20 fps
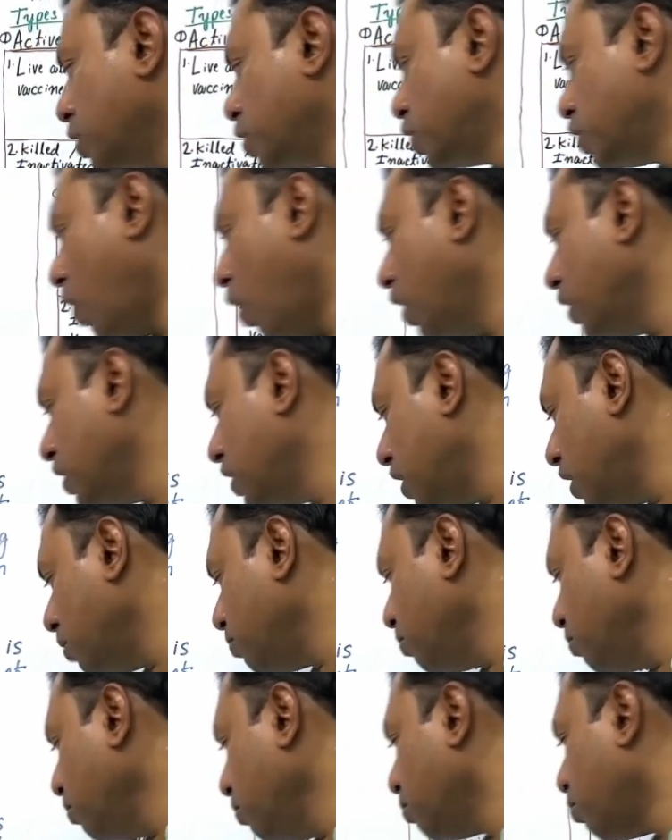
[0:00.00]
short
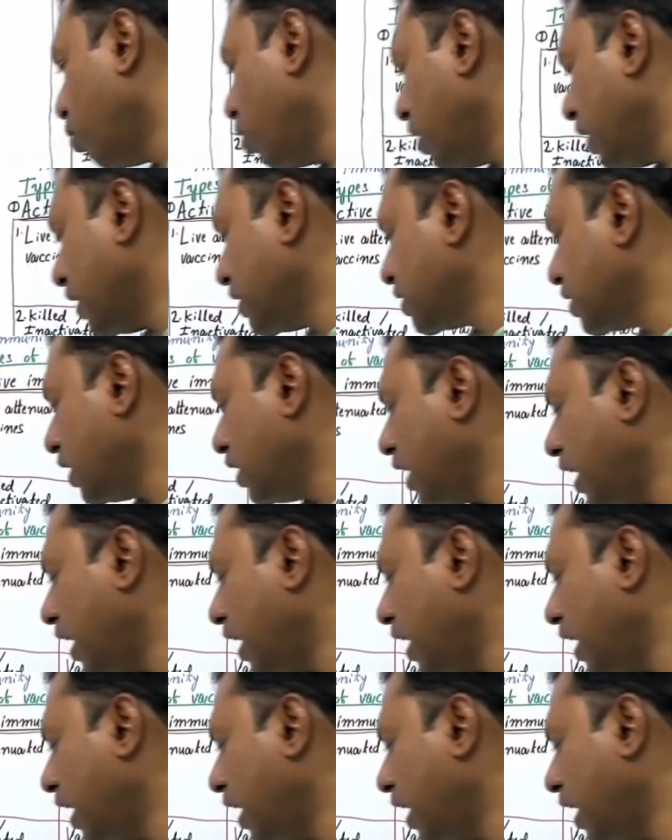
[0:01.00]
term protection